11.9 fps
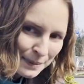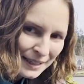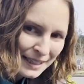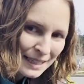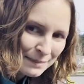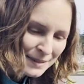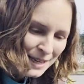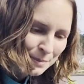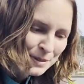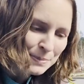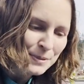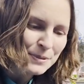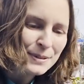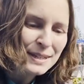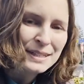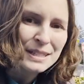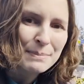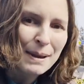put a heat tablespoon
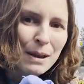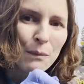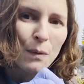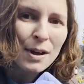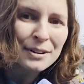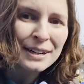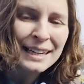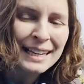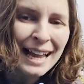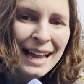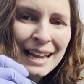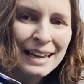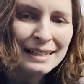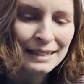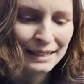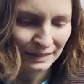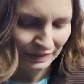into my watering can.